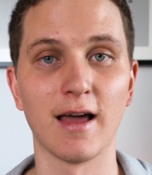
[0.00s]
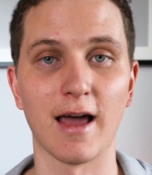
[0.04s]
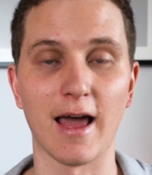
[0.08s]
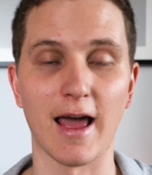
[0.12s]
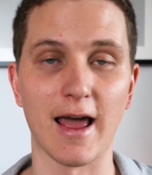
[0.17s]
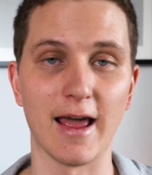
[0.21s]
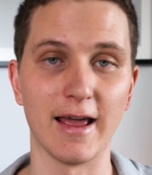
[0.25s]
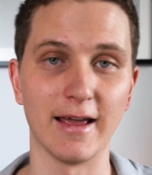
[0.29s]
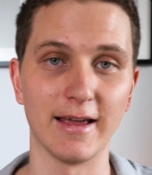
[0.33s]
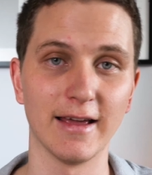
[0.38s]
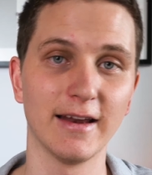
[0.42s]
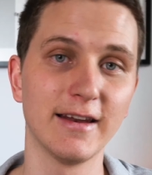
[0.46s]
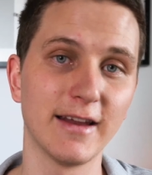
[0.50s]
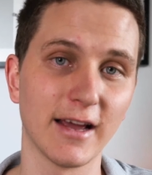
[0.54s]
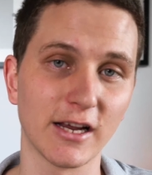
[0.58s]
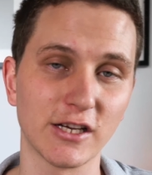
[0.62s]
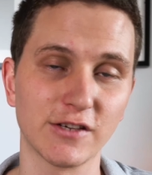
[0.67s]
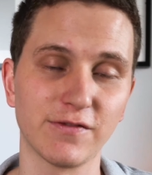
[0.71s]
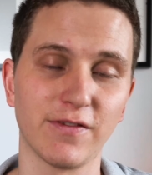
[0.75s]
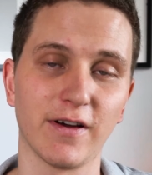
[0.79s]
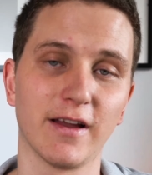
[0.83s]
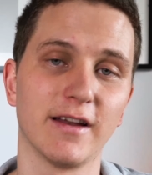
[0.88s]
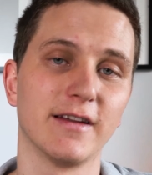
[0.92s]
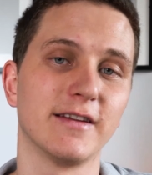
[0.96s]
an
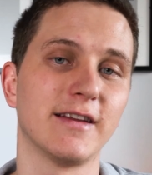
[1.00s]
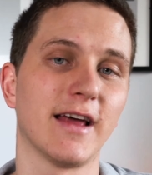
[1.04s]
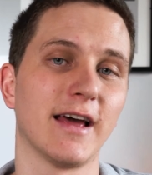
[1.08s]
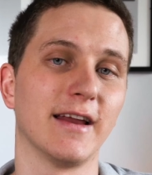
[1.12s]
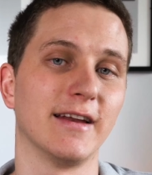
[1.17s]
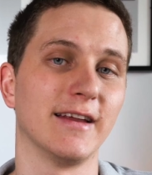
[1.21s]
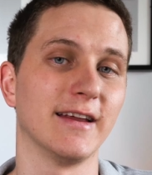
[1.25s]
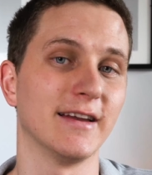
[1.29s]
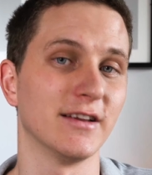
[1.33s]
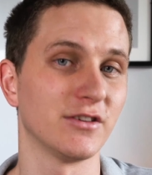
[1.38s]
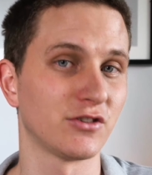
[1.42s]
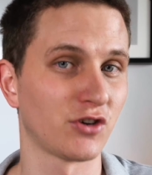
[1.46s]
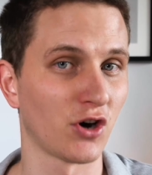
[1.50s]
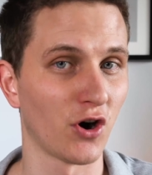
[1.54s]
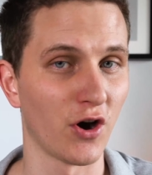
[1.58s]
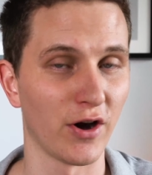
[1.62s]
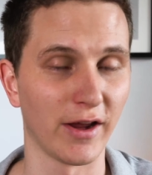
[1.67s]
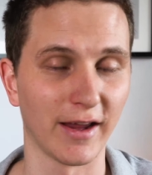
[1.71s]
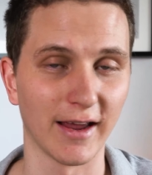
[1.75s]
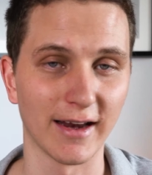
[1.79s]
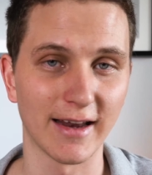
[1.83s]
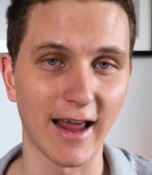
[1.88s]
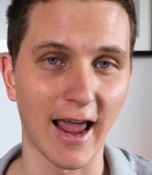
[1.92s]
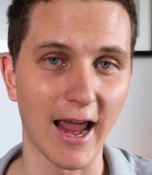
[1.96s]
index fund and it is
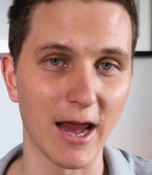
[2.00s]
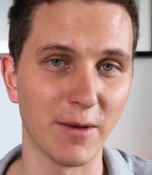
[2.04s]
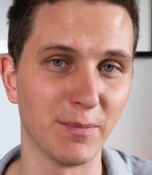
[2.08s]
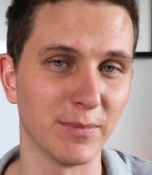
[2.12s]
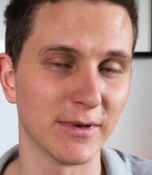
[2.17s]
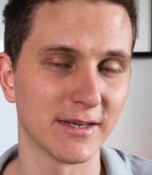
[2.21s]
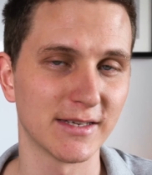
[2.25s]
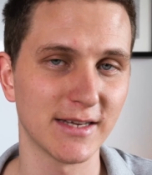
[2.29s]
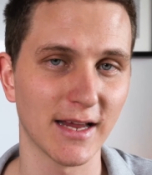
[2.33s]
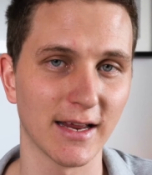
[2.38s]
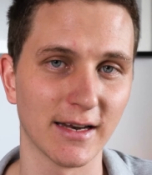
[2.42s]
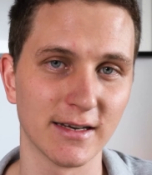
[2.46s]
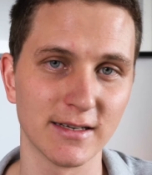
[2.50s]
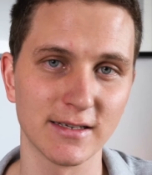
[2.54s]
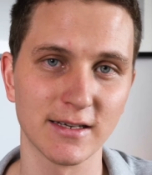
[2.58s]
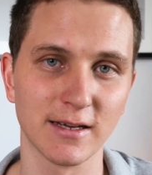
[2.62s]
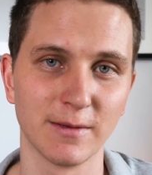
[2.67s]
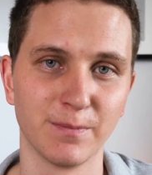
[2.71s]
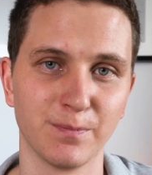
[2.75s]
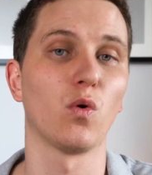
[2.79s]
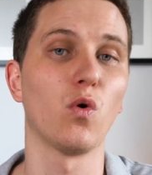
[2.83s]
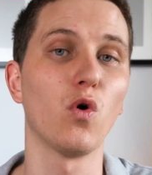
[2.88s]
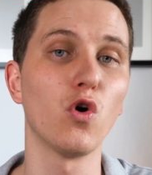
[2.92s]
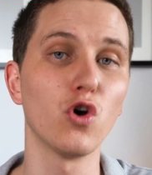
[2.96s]
growing at 8%,
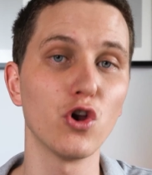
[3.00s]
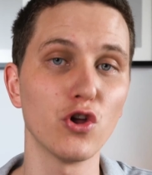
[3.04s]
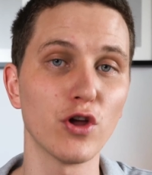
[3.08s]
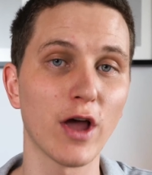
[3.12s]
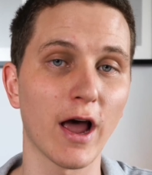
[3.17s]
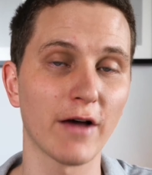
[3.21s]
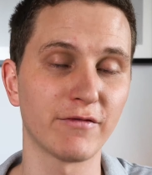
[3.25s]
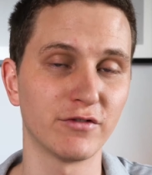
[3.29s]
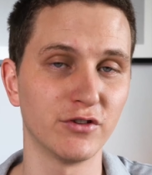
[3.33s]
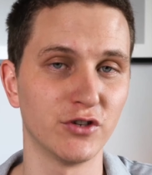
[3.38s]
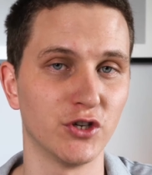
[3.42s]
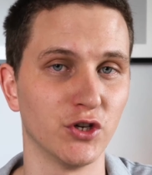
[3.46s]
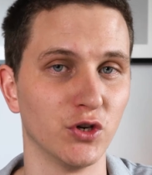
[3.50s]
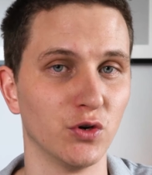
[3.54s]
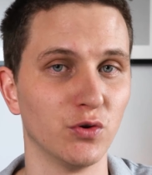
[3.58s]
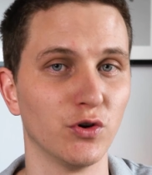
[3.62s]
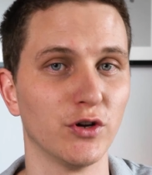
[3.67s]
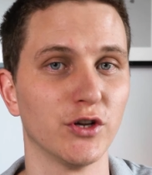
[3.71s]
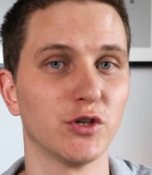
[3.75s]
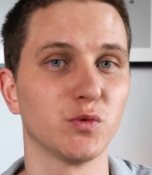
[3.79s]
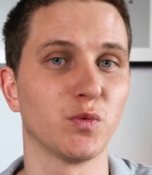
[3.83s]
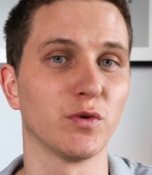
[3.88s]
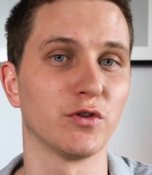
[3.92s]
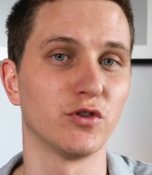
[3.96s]
all you have to do
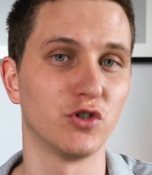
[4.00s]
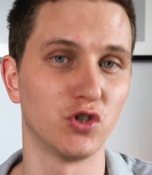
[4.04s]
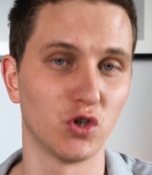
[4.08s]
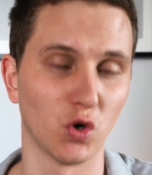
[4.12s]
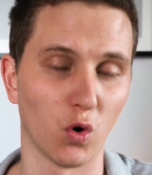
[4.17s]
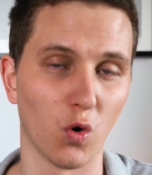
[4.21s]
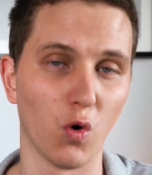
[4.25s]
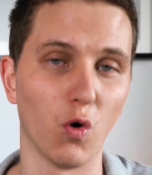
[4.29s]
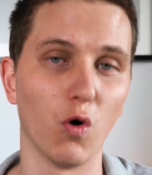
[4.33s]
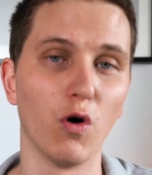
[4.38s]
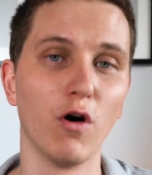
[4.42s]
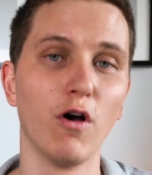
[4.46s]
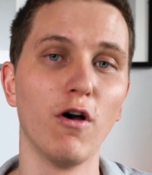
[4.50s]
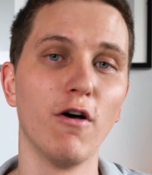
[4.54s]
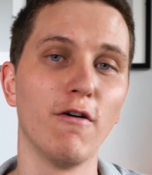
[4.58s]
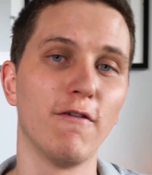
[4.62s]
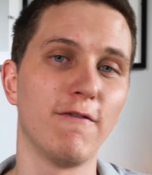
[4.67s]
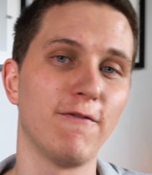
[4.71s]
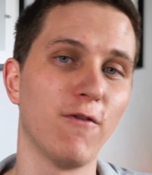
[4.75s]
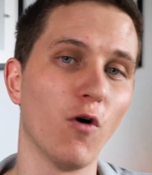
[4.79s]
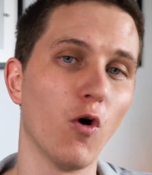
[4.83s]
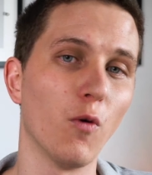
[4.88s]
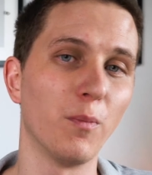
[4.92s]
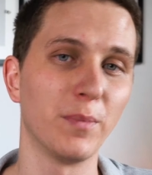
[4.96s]
is withdraw
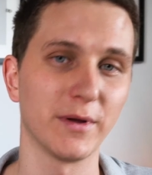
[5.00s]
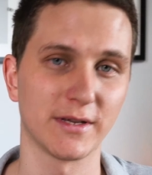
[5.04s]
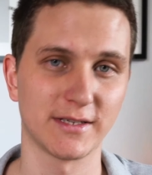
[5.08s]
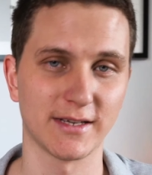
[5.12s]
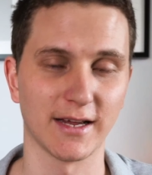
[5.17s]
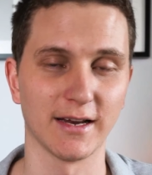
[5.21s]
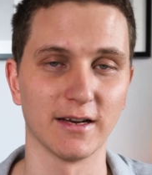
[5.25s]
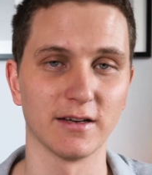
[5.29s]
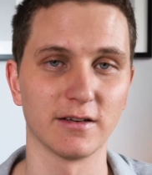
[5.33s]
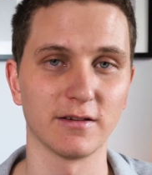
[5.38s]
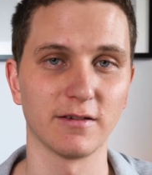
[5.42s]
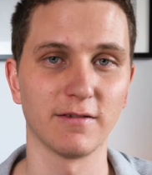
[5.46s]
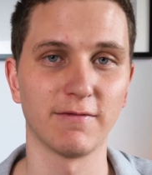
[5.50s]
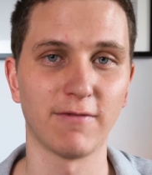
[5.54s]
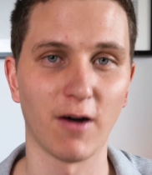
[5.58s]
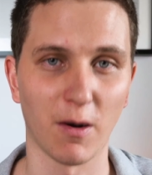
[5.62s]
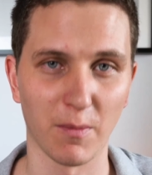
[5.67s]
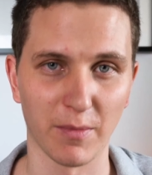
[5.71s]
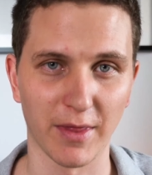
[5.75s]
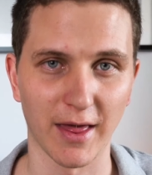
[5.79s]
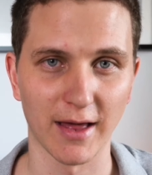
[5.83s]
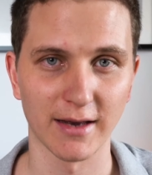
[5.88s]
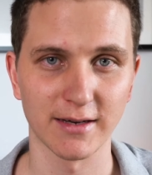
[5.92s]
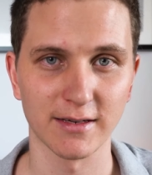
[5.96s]
4%
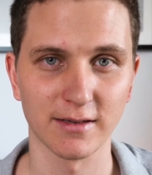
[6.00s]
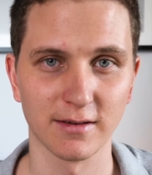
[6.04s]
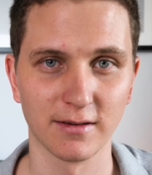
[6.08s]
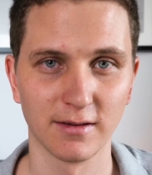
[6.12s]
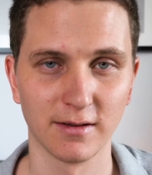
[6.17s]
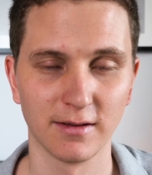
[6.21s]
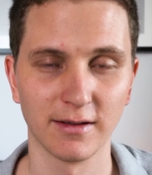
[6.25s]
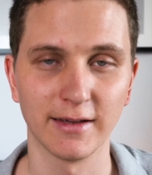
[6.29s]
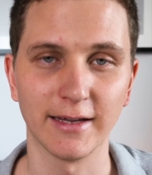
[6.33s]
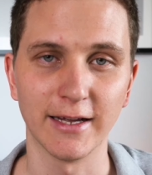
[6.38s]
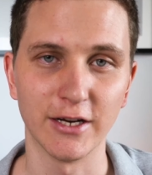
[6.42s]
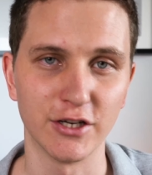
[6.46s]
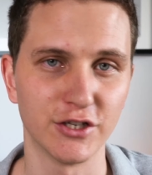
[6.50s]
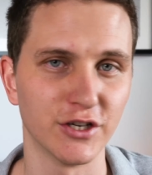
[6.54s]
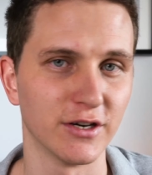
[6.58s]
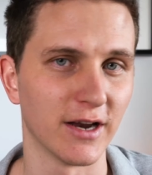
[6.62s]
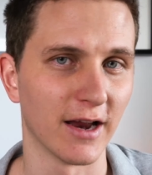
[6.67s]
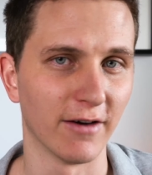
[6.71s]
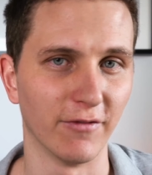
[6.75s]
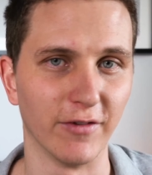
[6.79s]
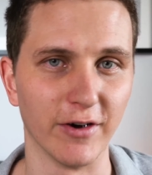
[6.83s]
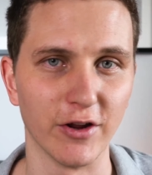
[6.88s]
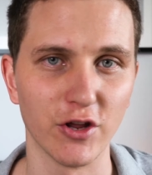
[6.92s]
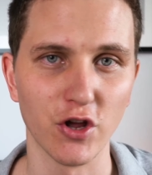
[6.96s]
from that each and
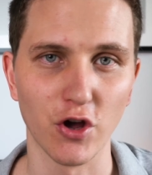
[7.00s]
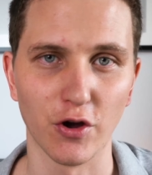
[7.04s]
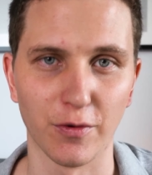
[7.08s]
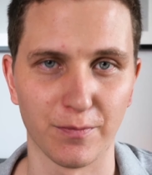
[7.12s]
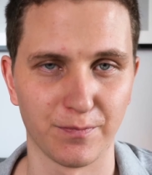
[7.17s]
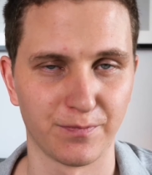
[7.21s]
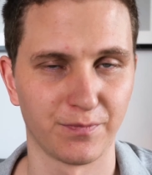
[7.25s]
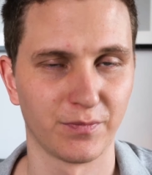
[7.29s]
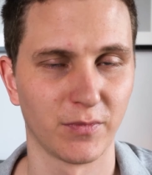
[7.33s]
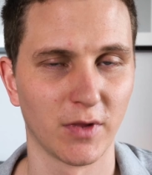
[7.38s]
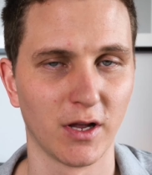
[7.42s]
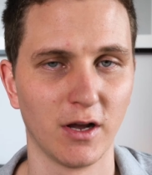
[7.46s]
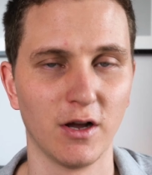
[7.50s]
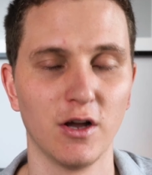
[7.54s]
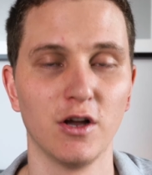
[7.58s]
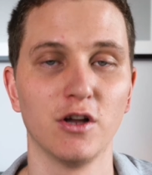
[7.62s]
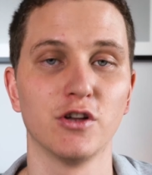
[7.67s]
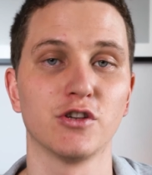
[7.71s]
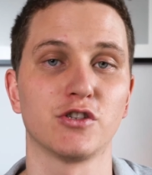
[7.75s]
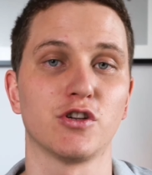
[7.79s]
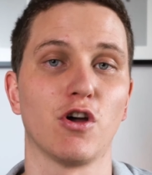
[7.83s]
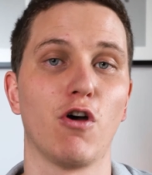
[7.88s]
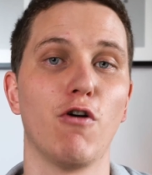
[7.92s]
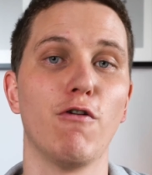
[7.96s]
every year.
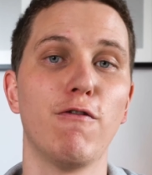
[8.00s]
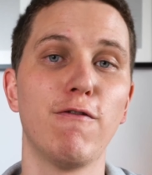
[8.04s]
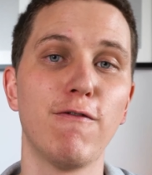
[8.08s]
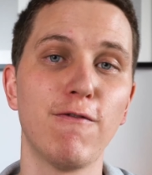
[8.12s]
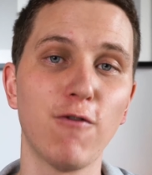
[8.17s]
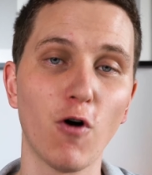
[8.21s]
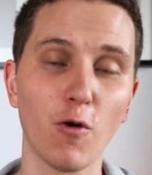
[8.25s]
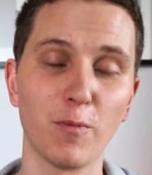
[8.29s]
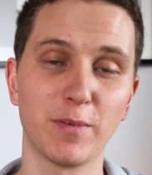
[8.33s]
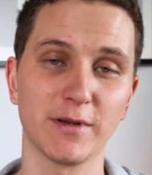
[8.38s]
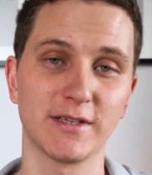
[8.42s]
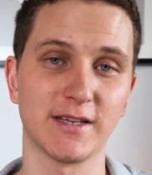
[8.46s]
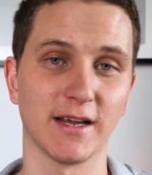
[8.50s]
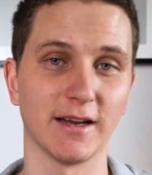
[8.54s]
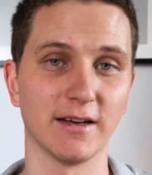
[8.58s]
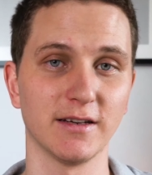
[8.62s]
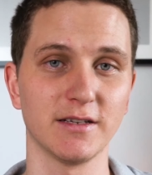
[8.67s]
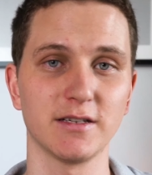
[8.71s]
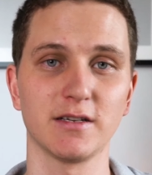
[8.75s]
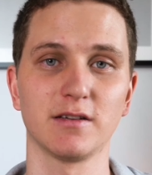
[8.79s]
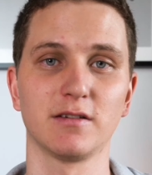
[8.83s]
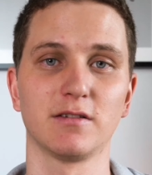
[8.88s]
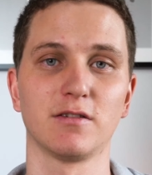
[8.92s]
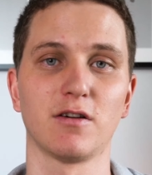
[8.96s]
So
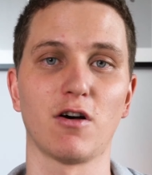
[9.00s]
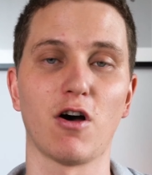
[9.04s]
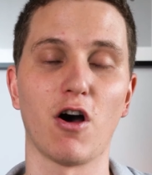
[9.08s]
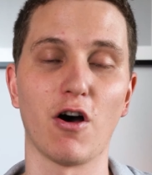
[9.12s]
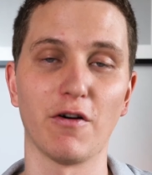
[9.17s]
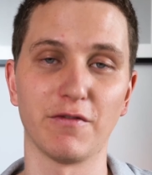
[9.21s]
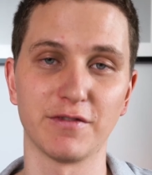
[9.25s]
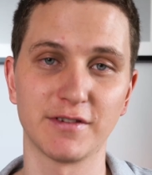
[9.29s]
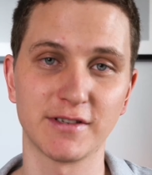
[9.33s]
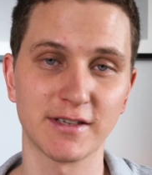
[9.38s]
4% of